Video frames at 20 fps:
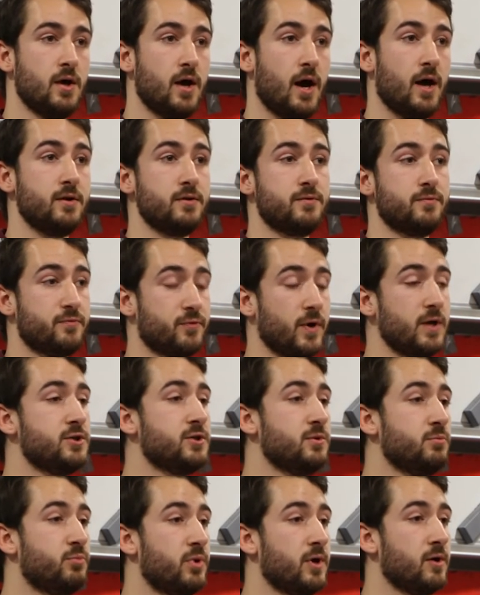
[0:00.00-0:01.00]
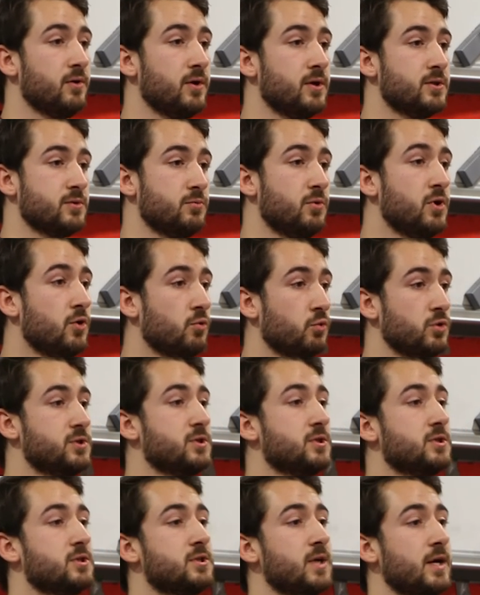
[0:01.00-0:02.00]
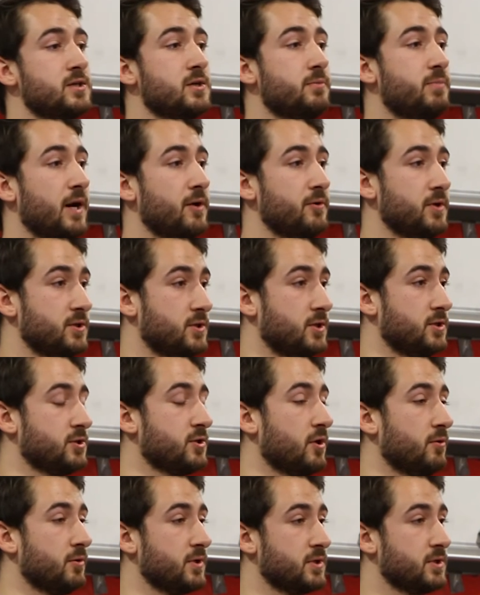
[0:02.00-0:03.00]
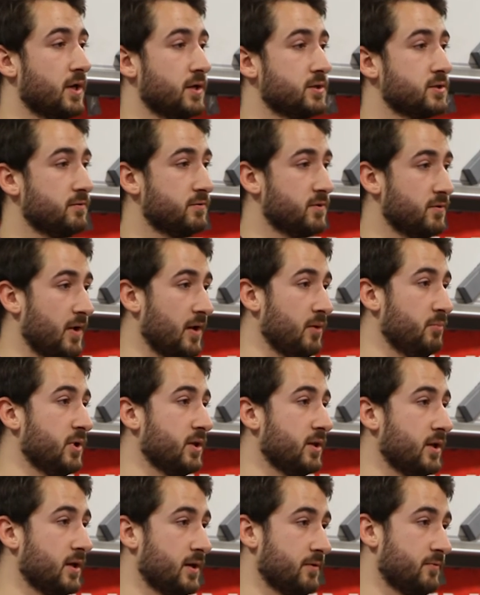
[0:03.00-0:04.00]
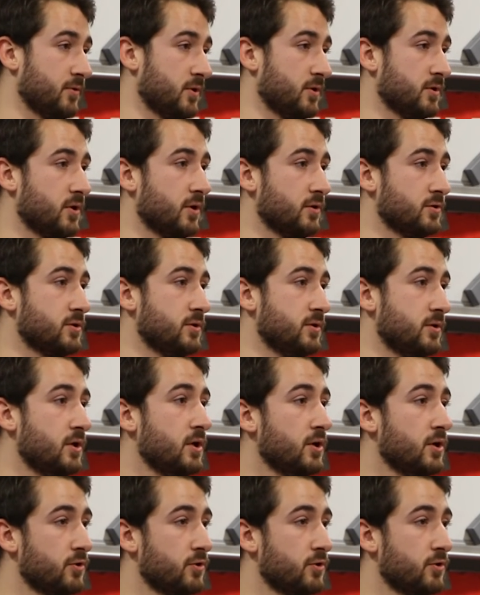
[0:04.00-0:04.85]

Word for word: and French imperialism was to set about its historic task of developing the African continent